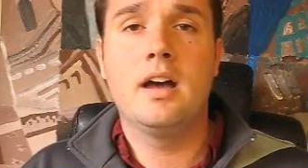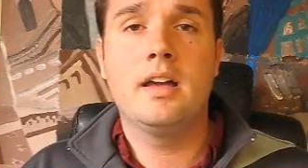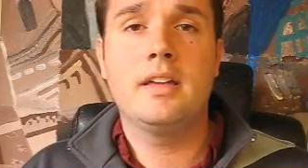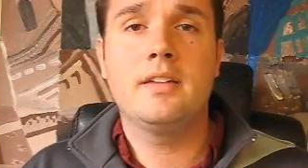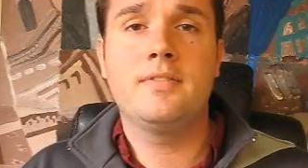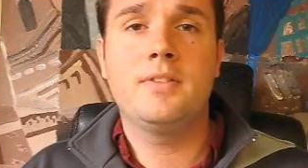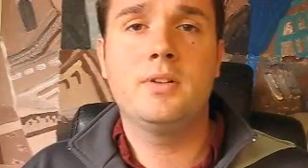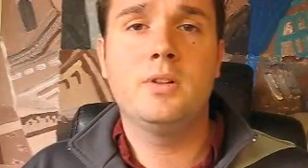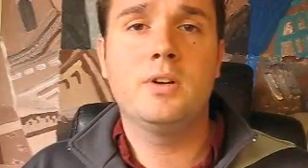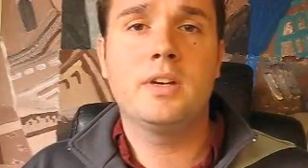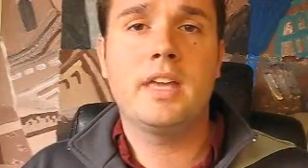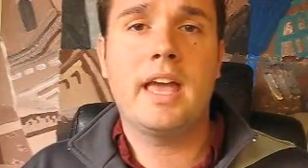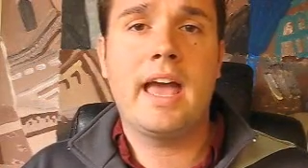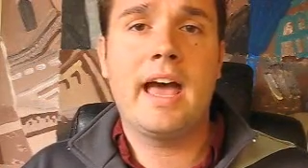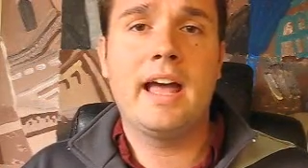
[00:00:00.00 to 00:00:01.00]
If you
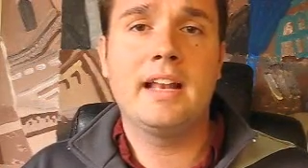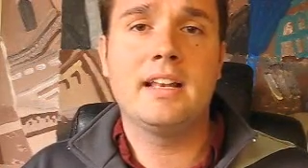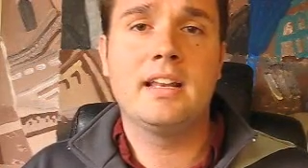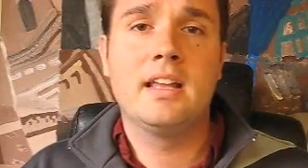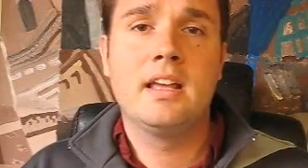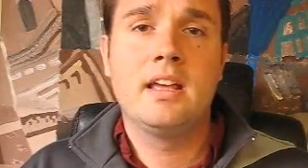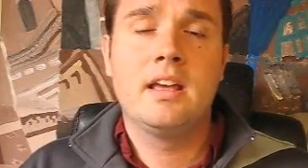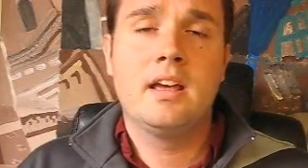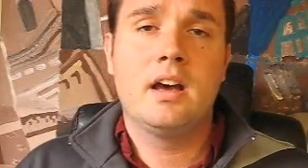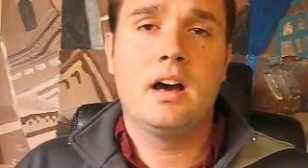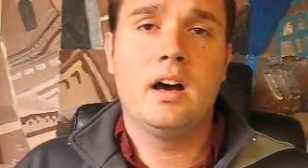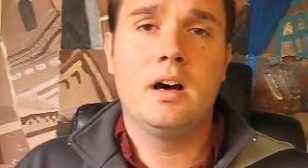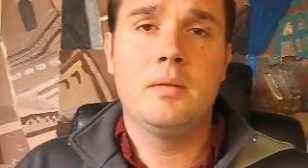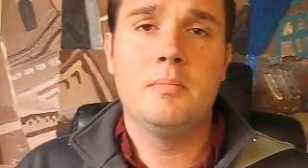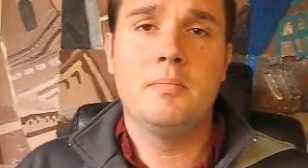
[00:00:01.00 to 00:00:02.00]
look at
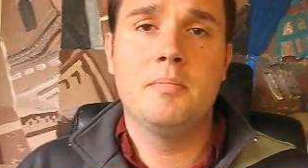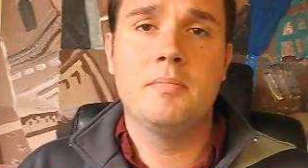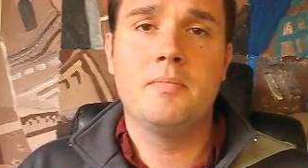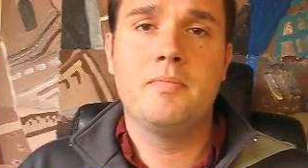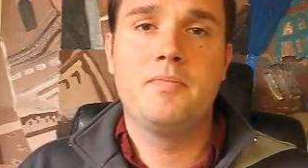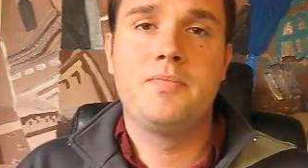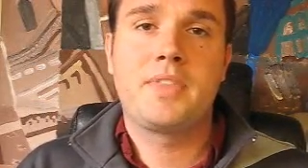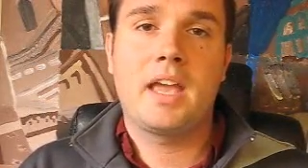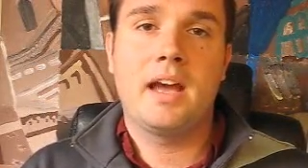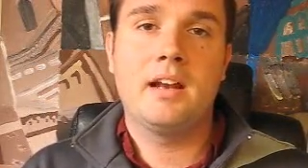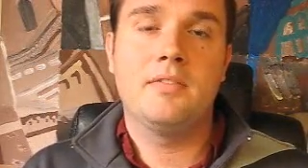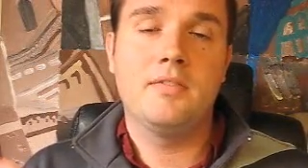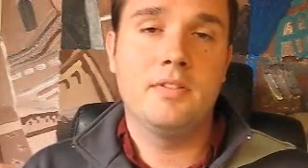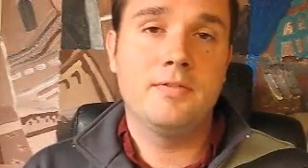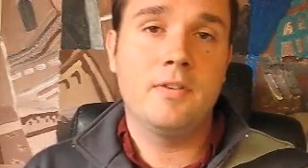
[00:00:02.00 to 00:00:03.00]

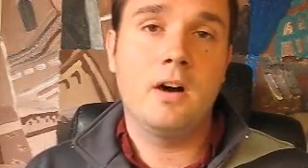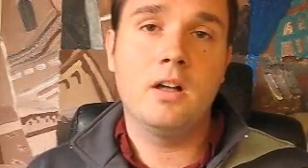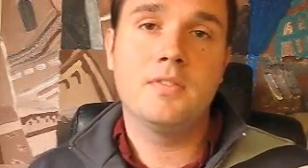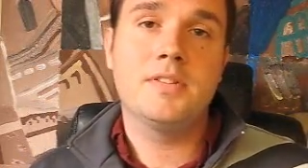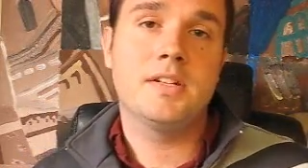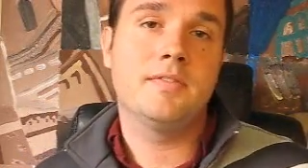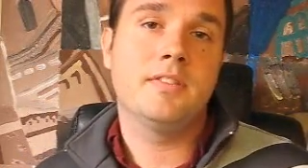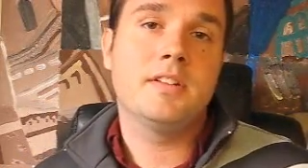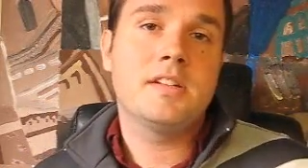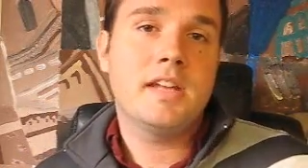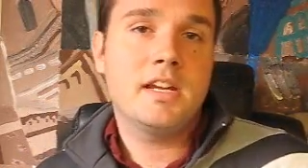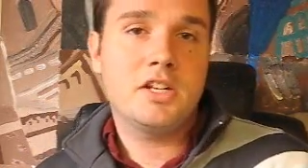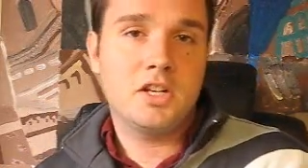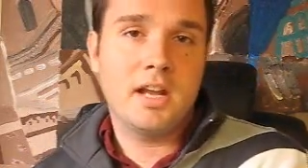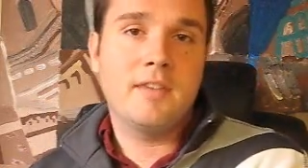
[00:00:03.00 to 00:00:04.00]
kind of the fall of
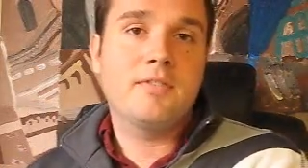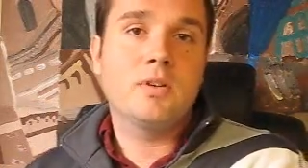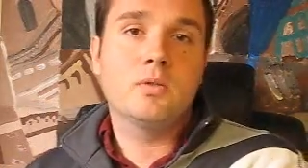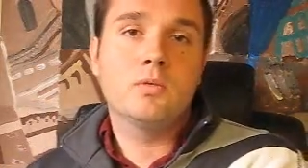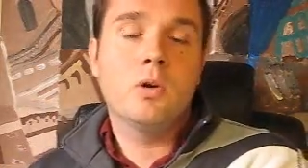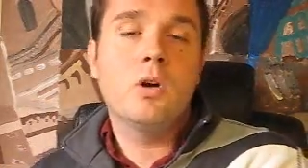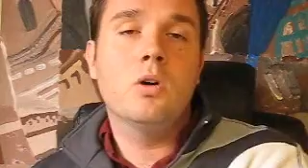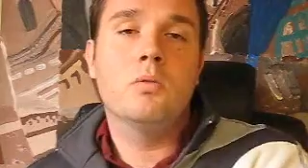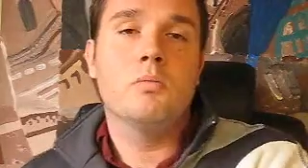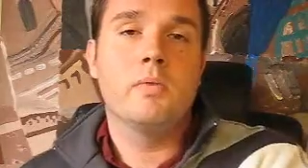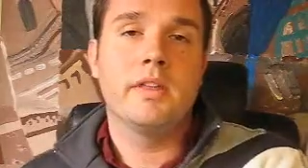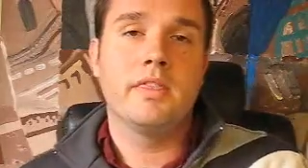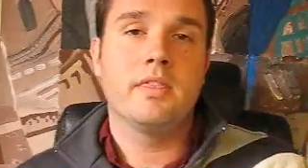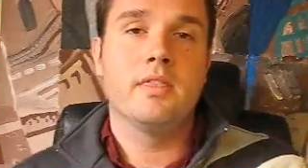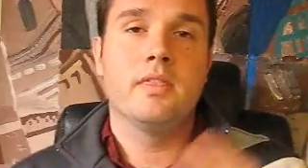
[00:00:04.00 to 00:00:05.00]
civilization after Rome,
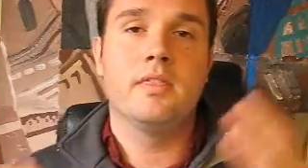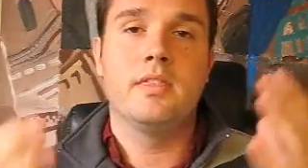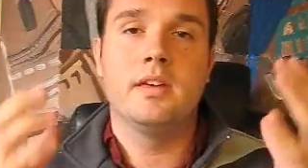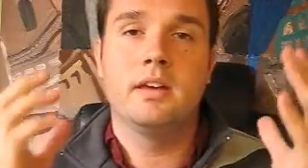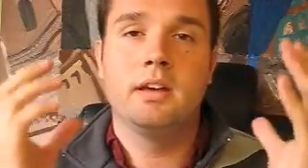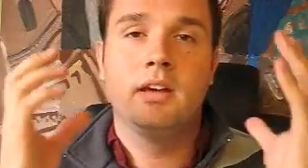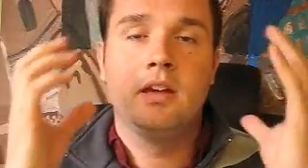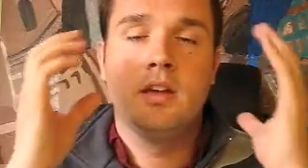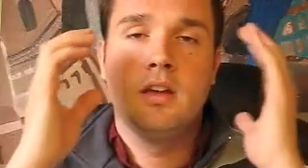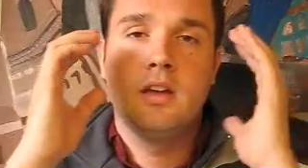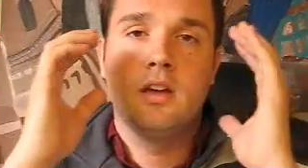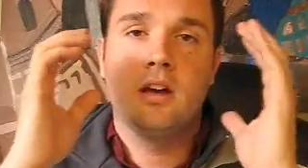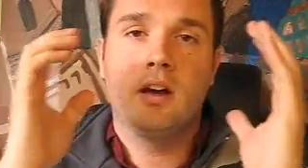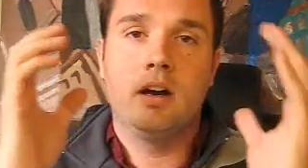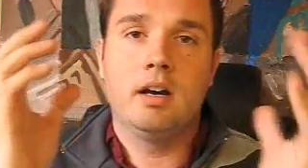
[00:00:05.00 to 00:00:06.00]
when
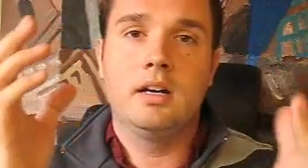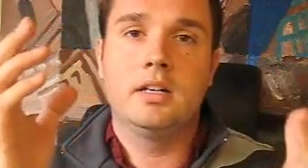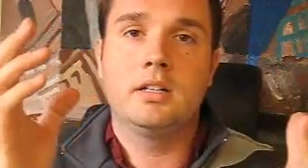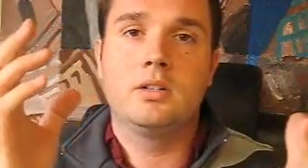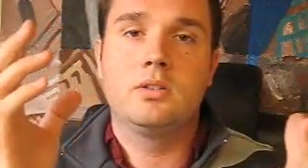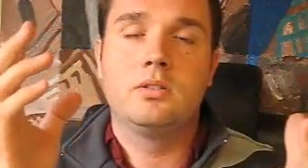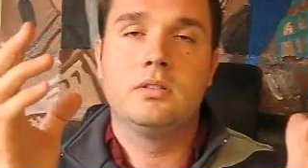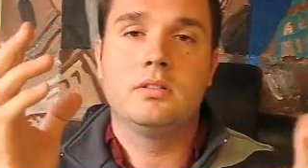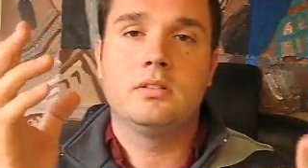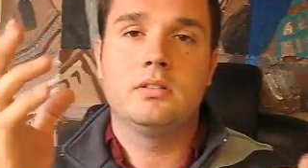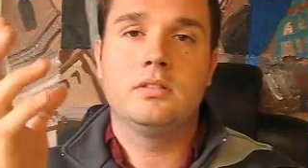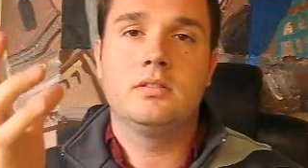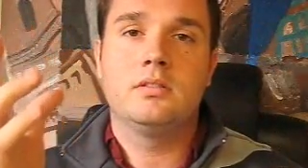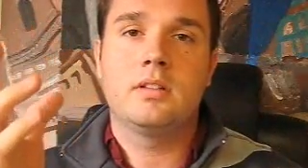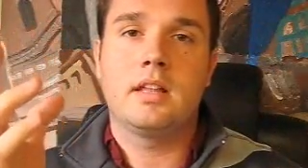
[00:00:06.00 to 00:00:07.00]

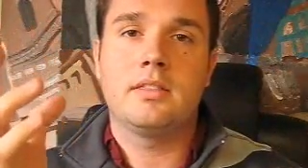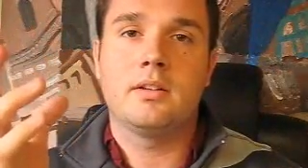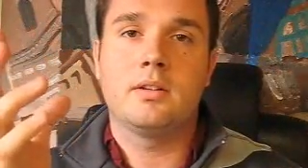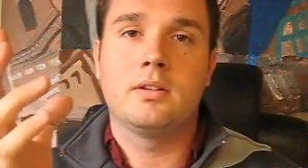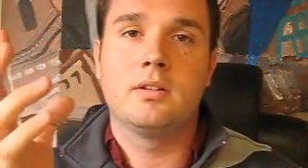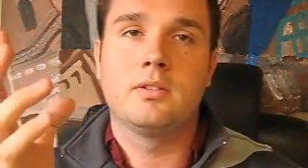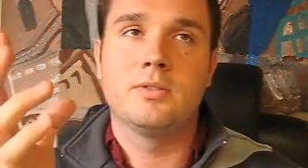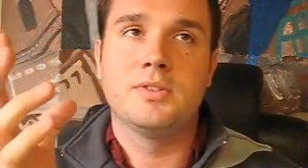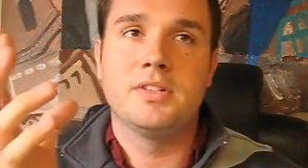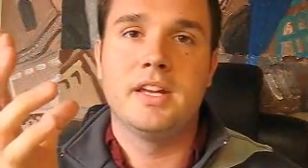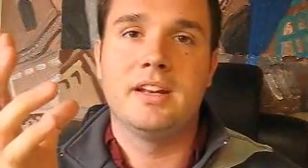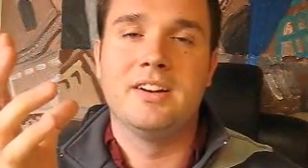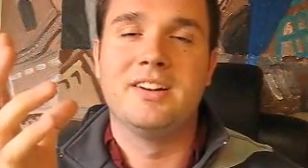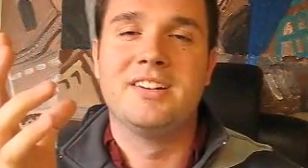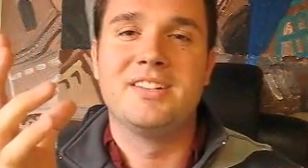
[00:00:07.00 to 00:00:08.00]
not the
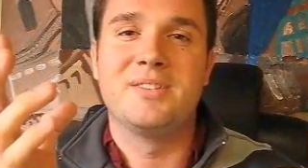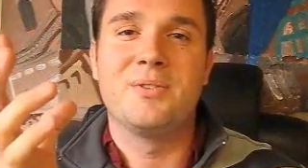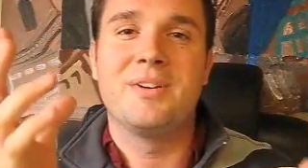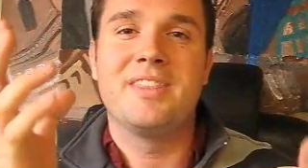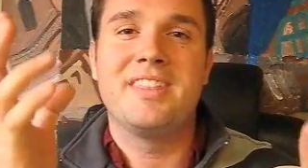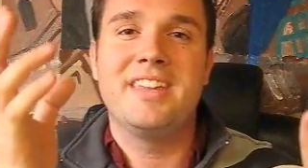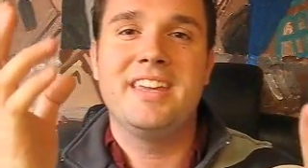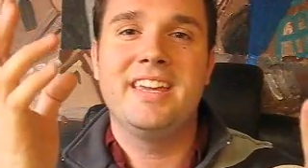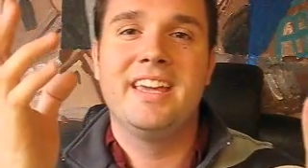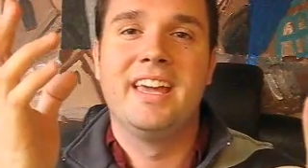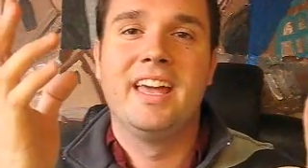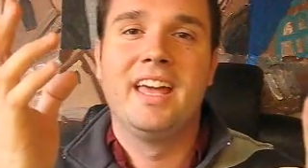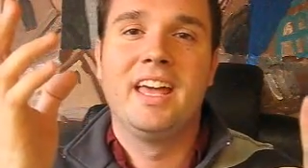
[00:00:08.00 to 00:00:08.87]
Crusaders, when the